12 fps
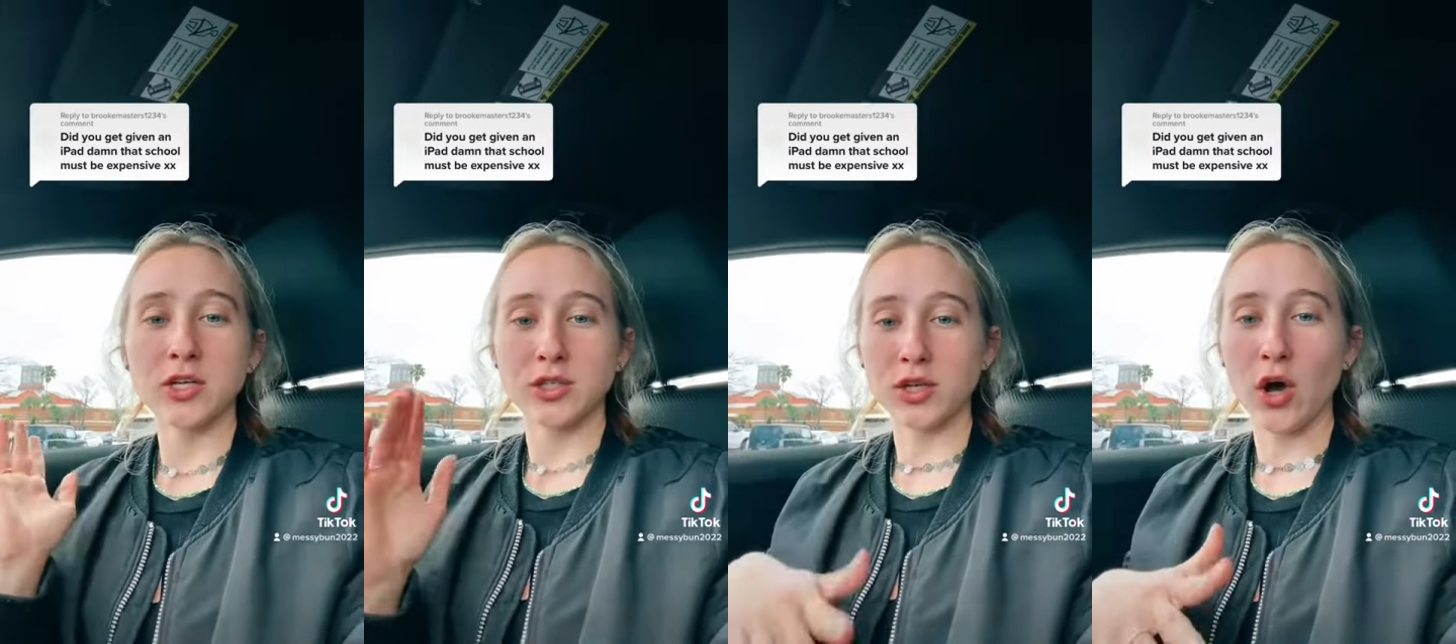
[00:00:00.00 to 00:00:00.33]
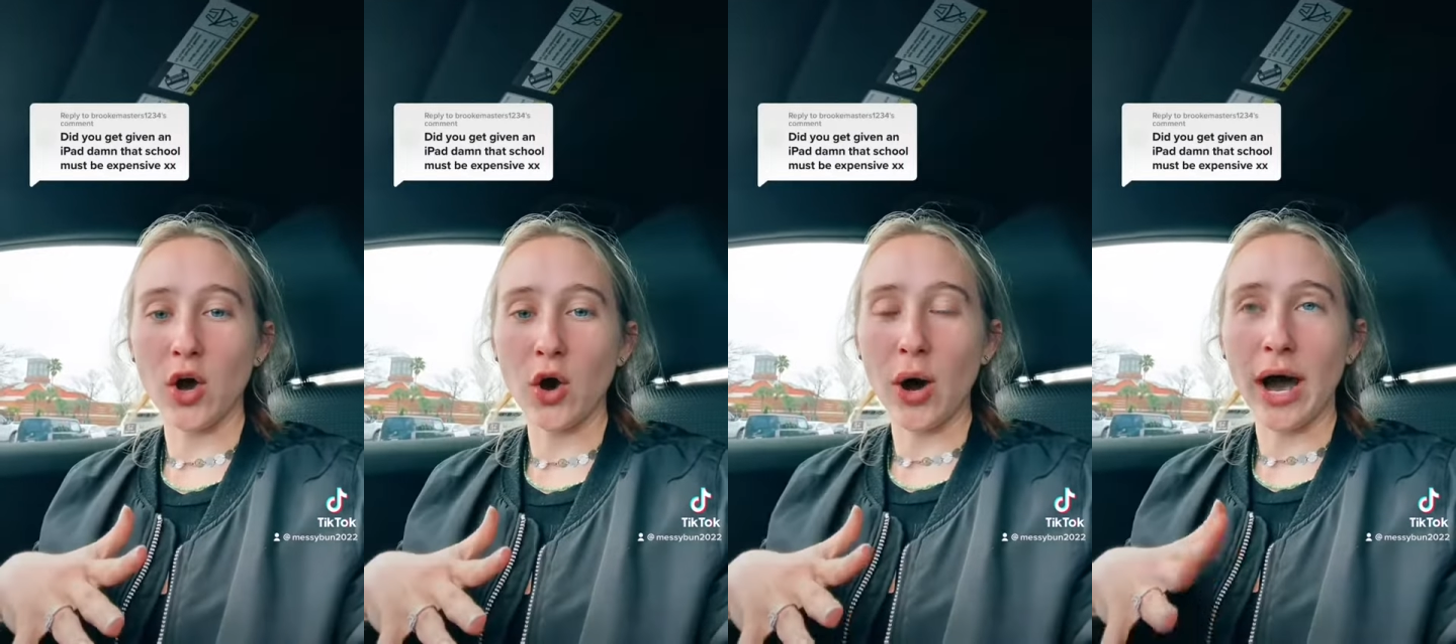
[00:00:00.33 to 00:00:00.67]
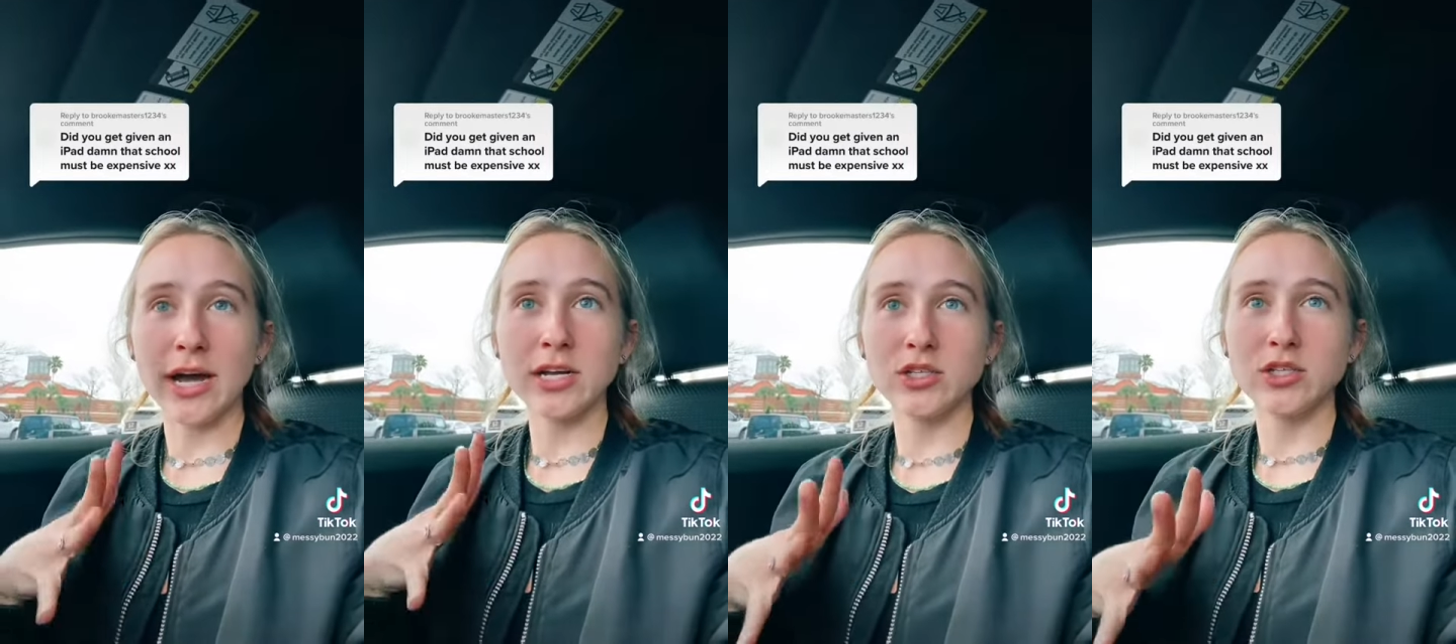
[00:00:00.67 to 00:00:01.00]
So
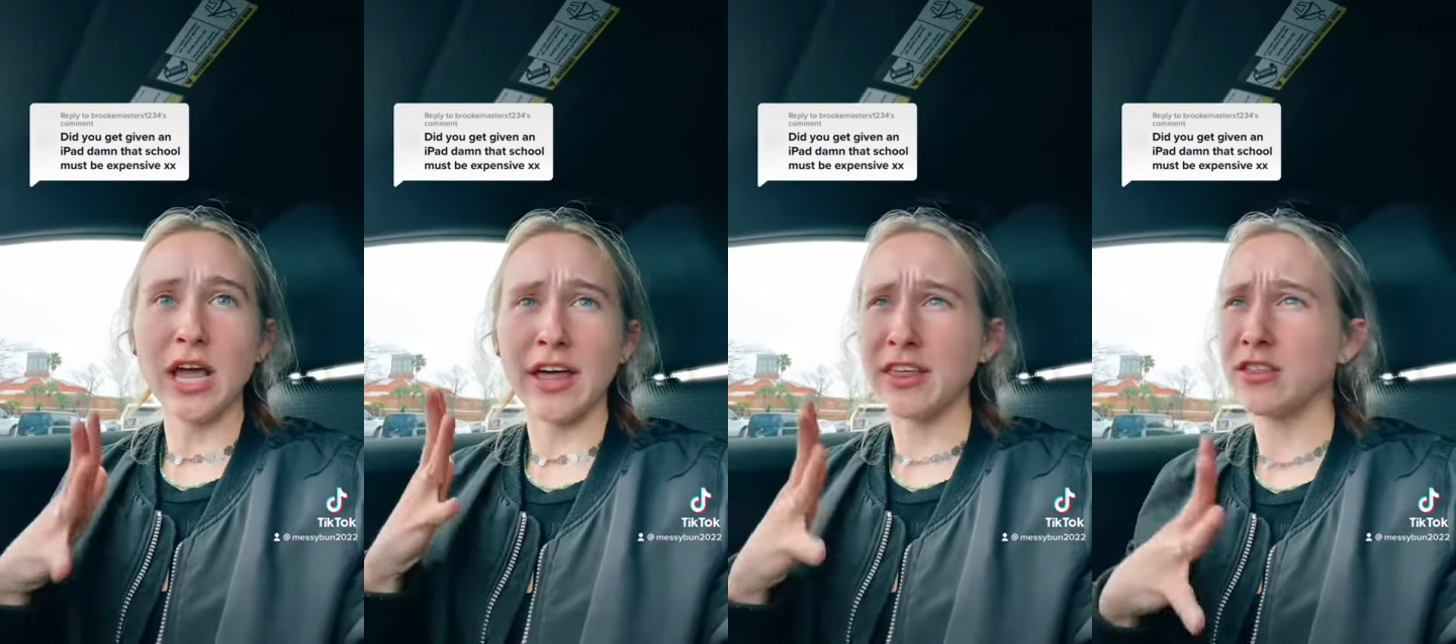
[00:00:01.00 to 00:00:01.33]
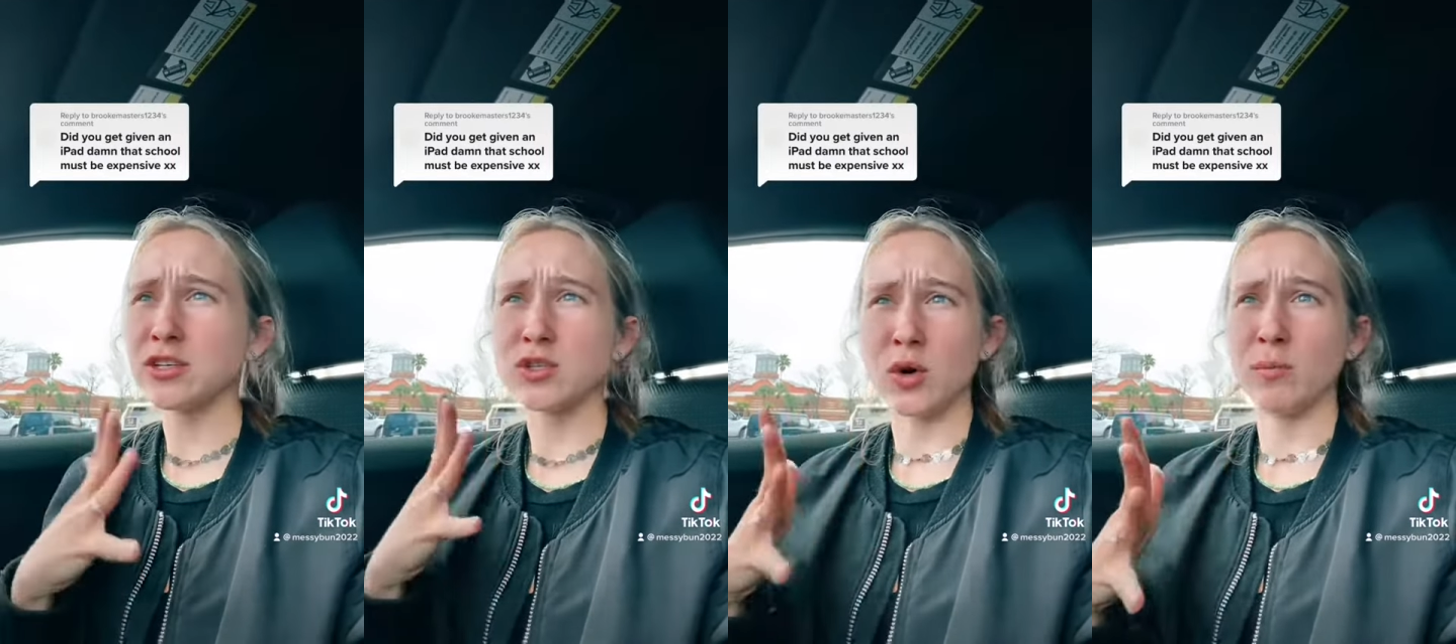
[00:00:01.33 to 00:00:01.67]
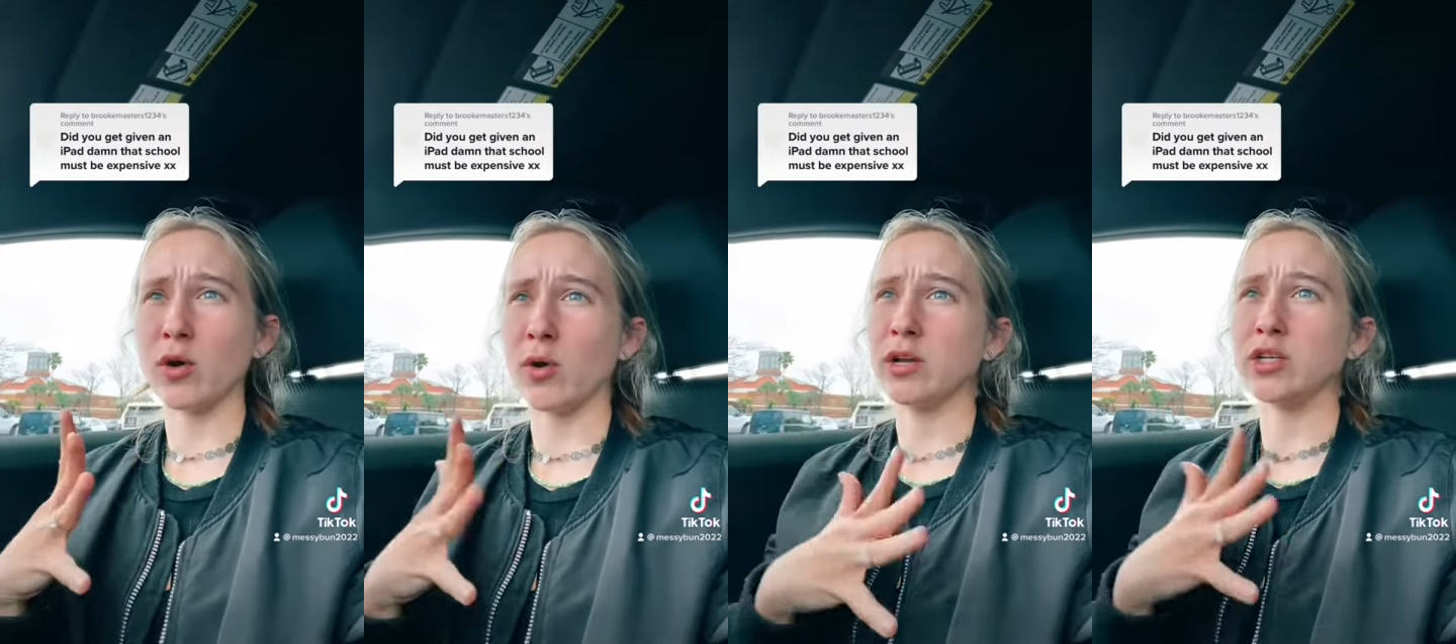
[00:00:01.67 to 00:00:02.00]
I I think the school I'm
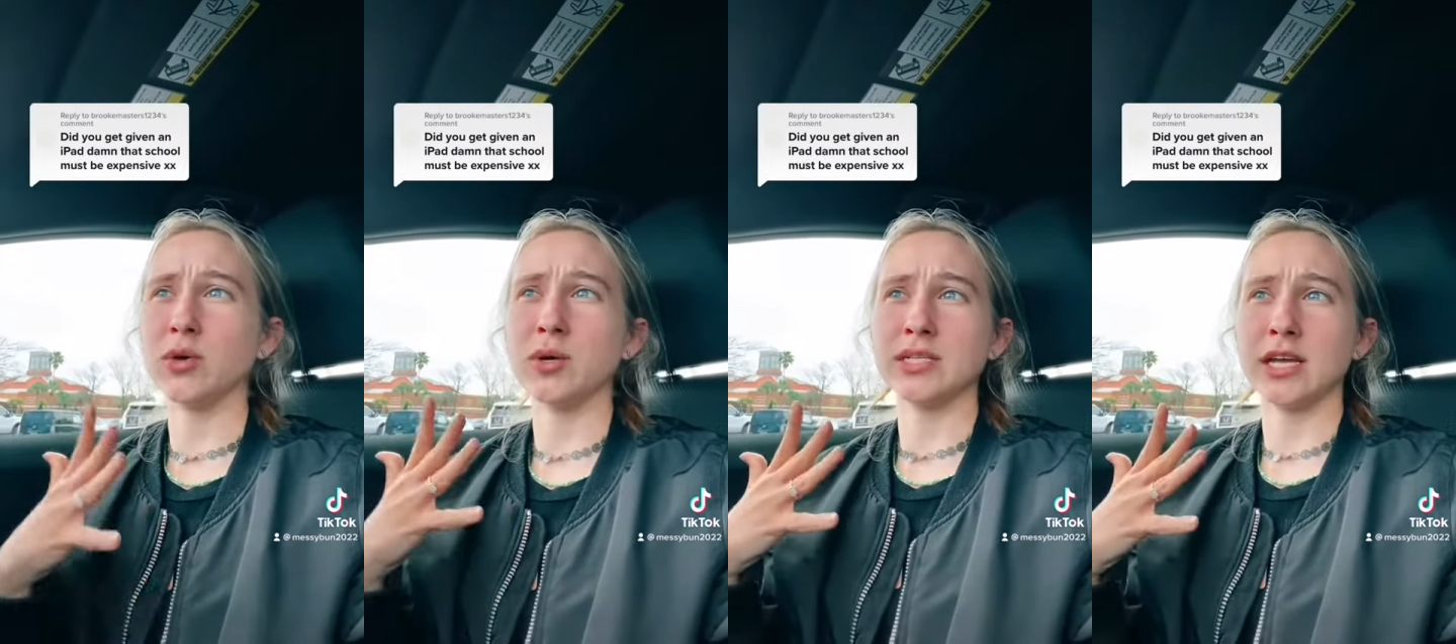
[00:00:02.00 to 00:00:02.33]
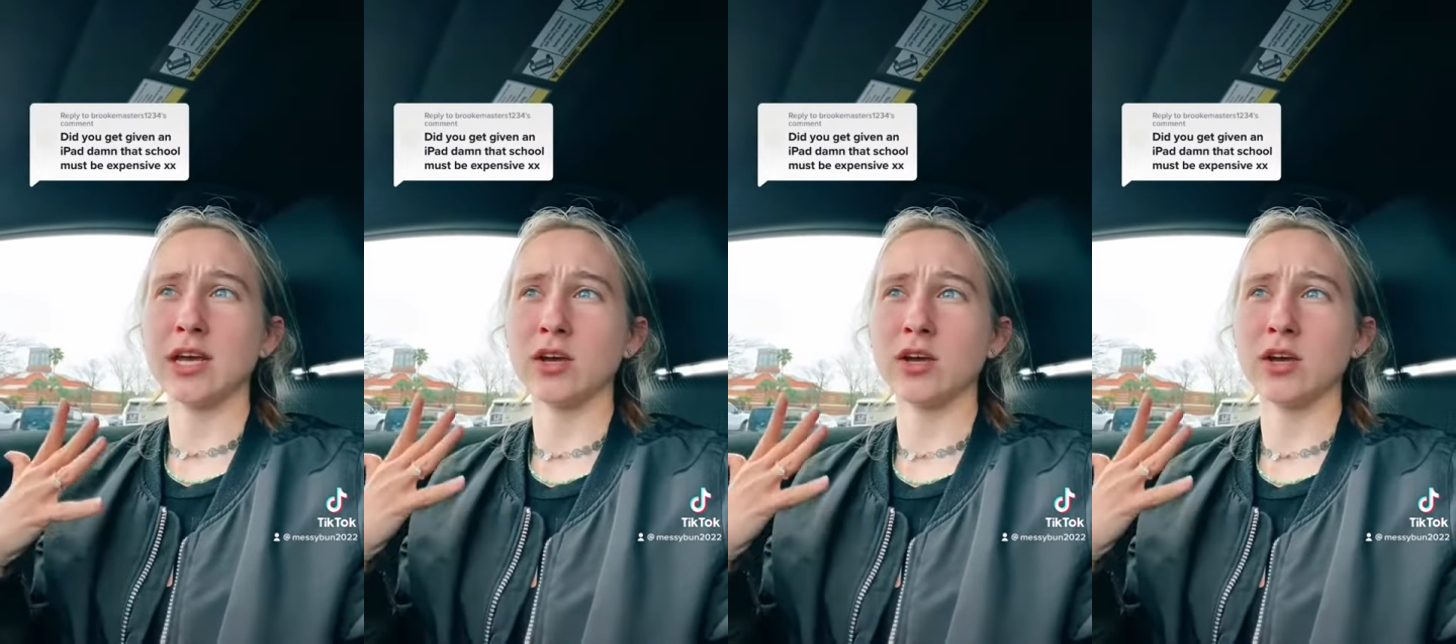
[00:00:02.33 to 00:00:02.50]
going to is like